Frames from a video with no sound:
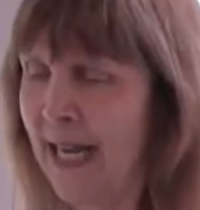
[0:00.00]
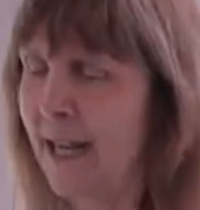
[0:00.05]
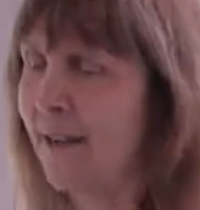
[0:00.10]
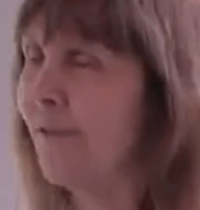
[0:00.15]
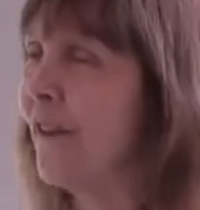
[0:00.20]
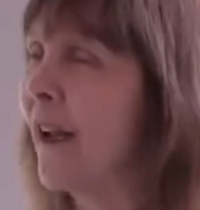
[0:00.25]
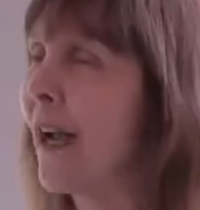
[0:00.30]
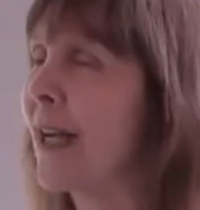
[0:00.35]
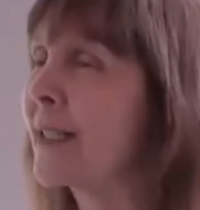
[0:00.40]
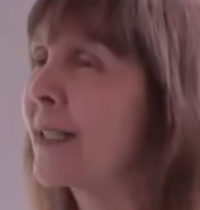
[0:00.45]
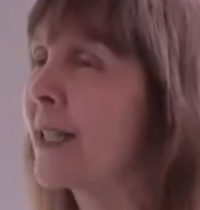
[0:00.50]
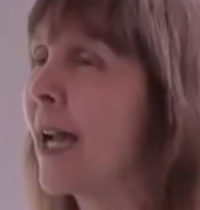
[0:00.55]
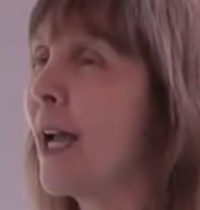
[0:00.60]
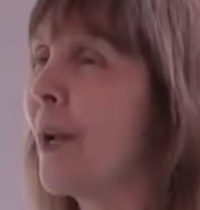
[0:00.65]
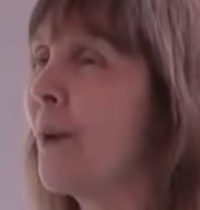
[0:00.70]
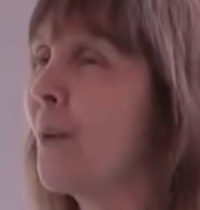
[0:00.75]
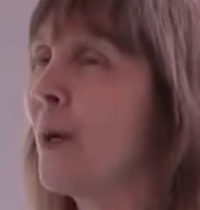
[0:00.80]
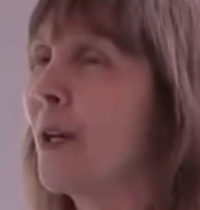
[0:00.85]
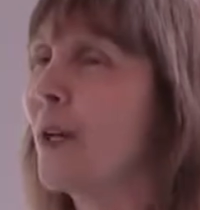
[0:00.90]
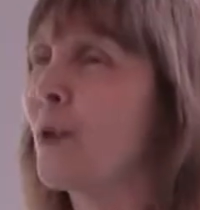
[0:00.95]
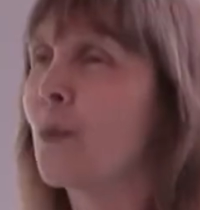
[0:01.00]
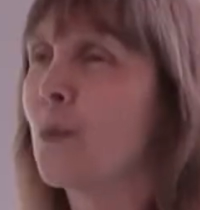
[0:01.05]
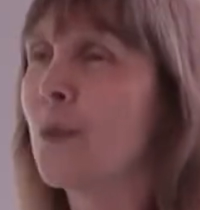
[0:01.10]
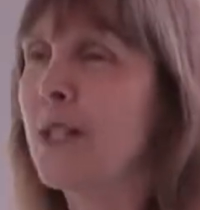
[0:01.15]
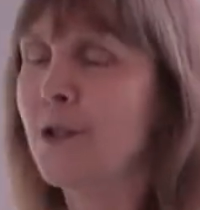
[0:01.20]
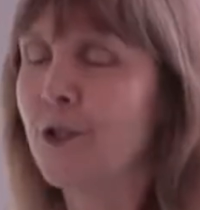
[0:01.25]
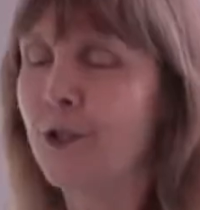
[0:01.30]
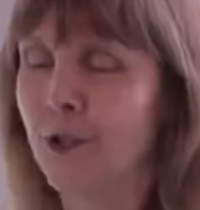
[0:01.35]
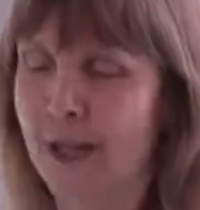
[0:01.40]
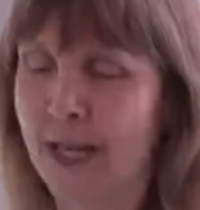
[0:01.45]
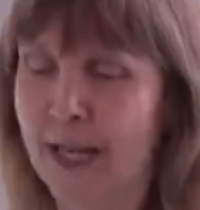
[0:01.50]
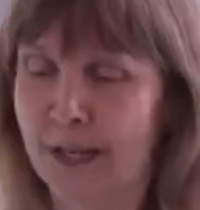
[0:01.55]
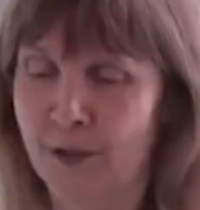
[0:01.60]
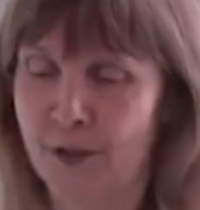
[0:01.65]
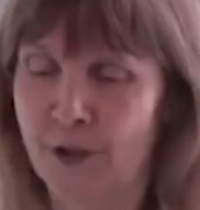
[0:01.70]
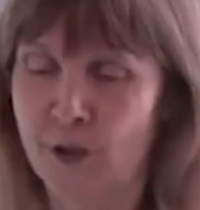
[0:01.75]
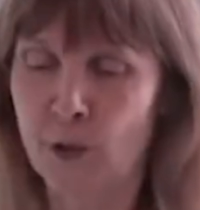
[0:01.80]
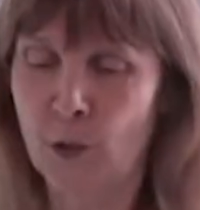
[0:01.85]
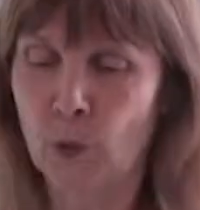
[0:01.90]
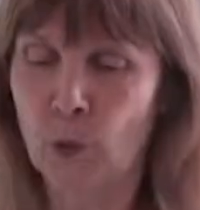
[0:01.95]
In fact, I want to read you that
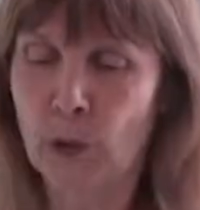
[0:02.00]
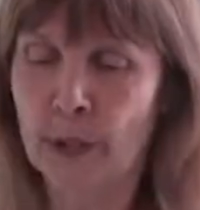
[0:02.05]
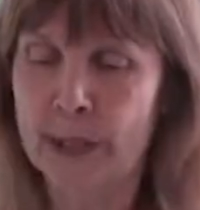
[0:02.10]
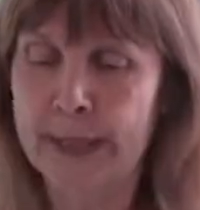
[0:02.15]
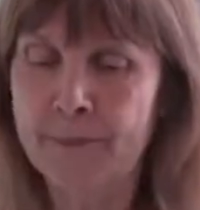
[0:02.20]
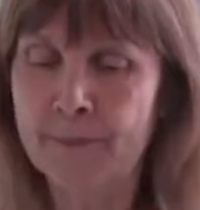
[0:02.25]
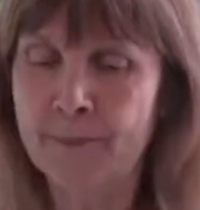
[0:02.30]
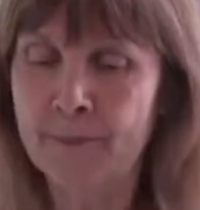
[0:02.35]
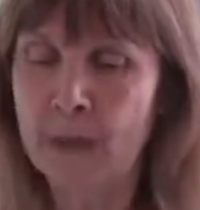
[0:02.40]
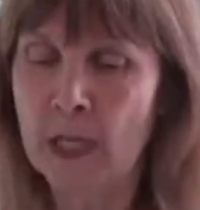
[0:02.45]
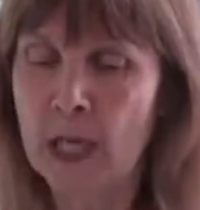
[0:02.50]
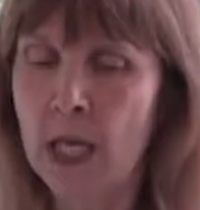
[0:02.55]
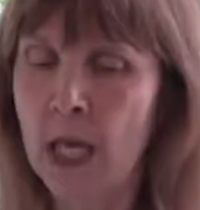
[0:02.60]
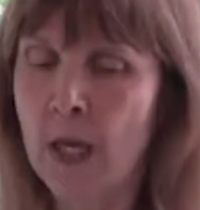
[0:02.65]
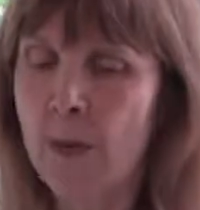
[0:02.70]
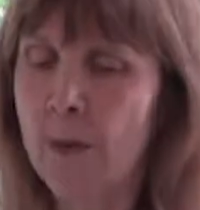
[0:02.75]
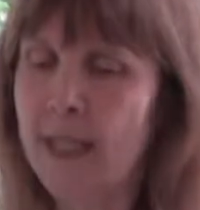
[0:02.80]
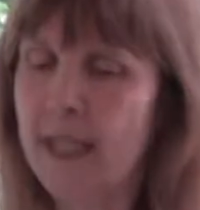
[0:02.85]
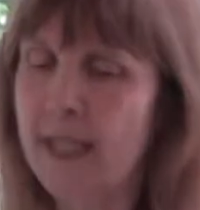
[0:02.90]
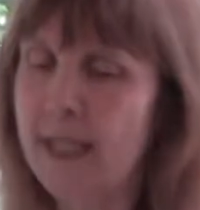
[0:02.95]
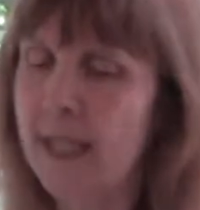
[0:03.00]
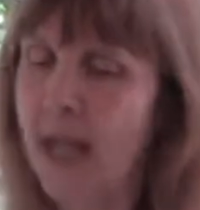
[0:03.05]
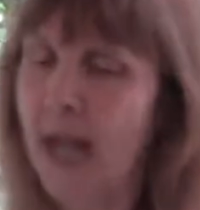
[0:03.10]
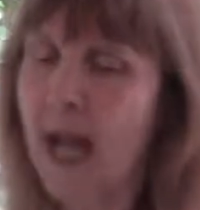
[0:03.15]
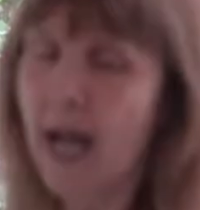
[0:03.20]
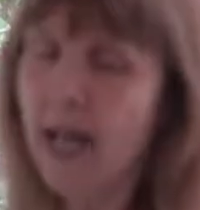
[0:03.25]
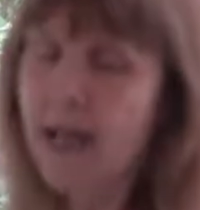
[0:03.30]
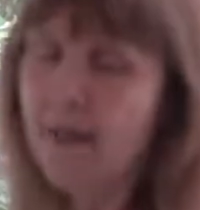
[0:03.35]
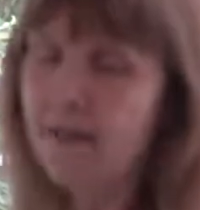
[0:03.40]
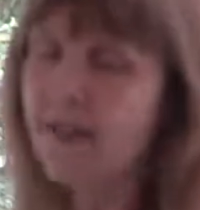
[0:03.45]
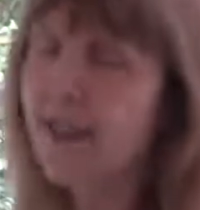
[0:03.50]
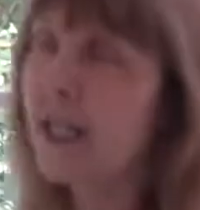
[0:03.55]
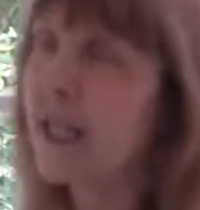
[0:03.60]
story because I